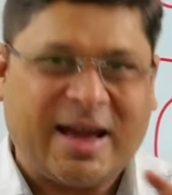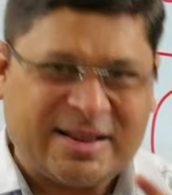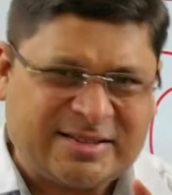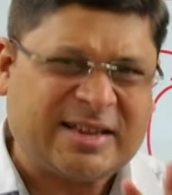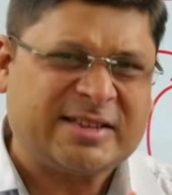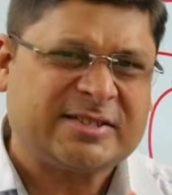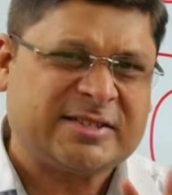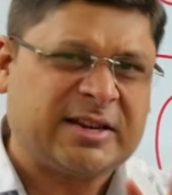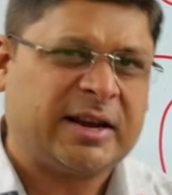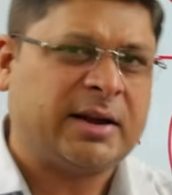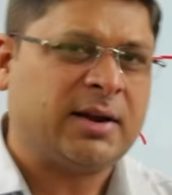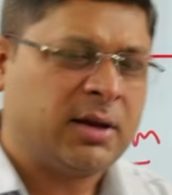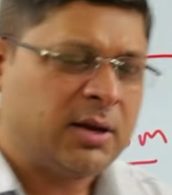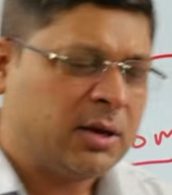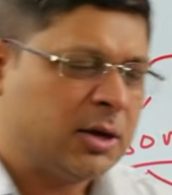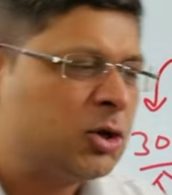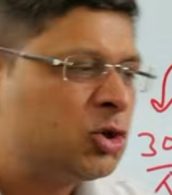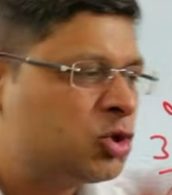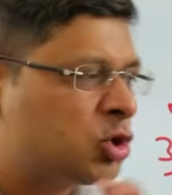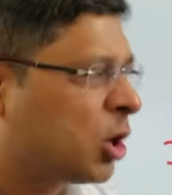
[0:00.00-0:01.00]
As I said
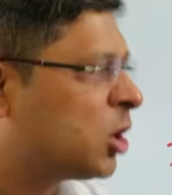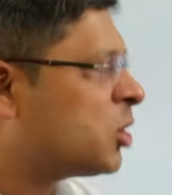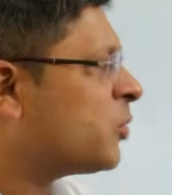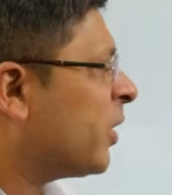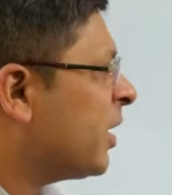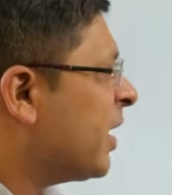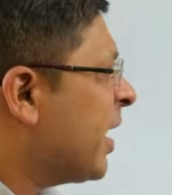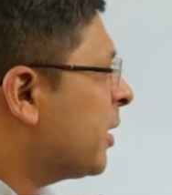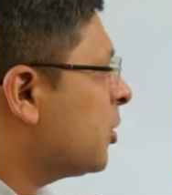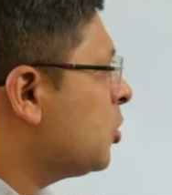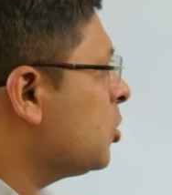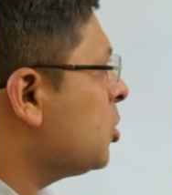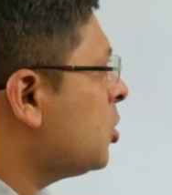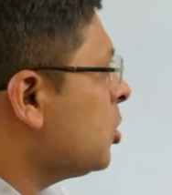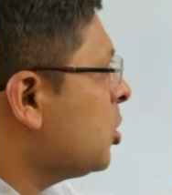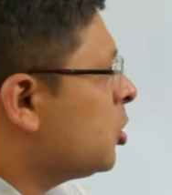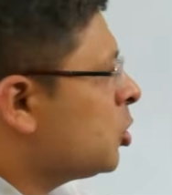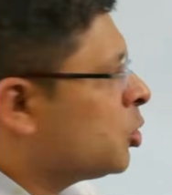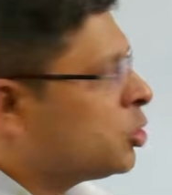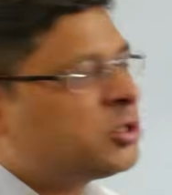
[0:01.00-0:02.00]
short while ago,
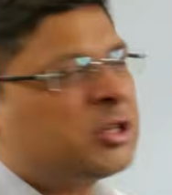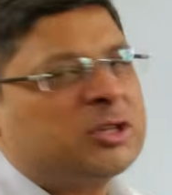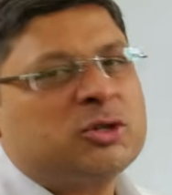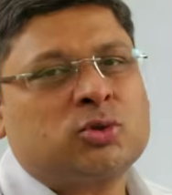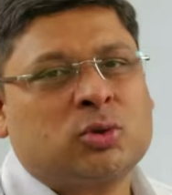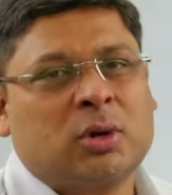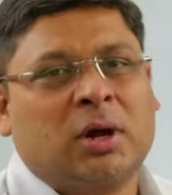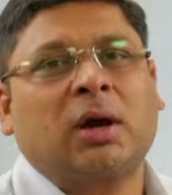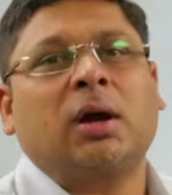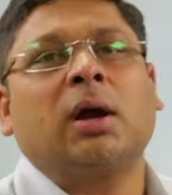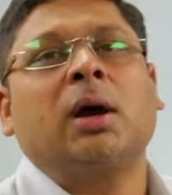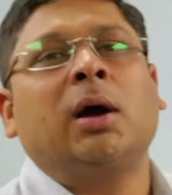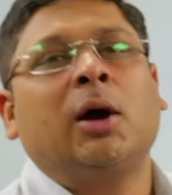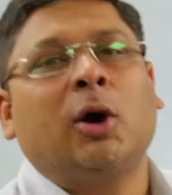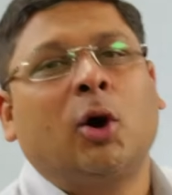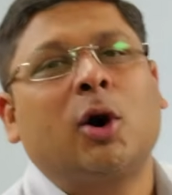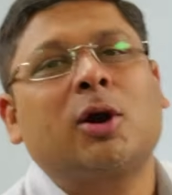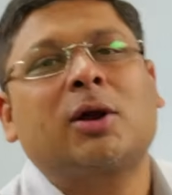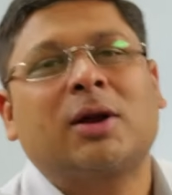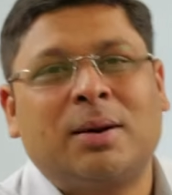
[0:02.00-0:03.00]
Rishi Sunak
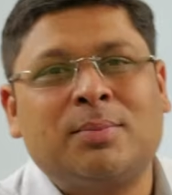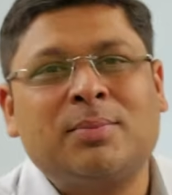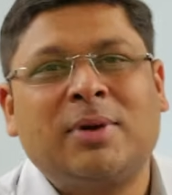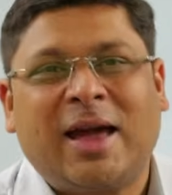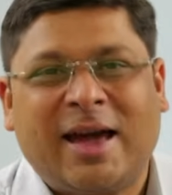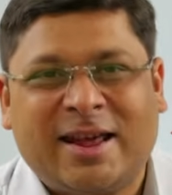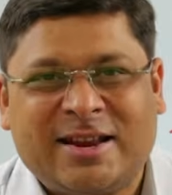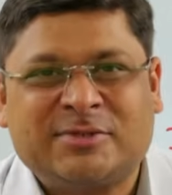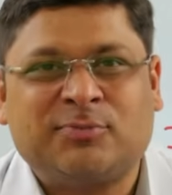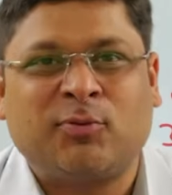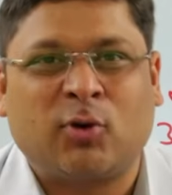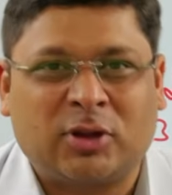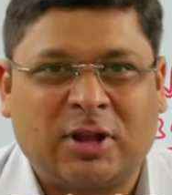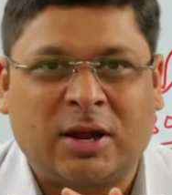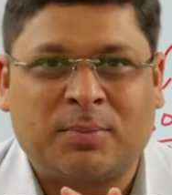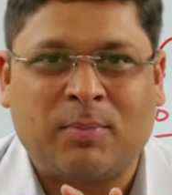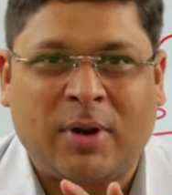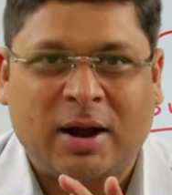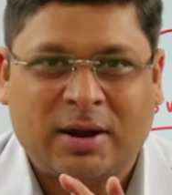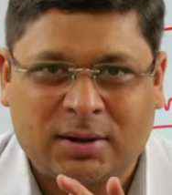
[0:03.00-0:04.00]
or Kamala Harris for
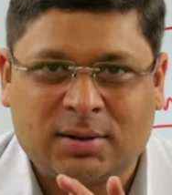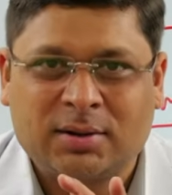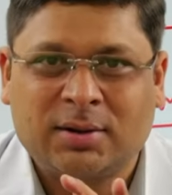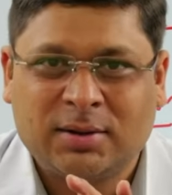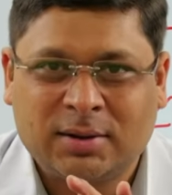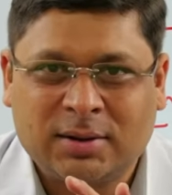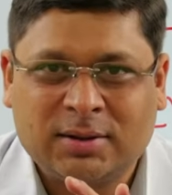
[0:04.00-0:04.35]
that matter,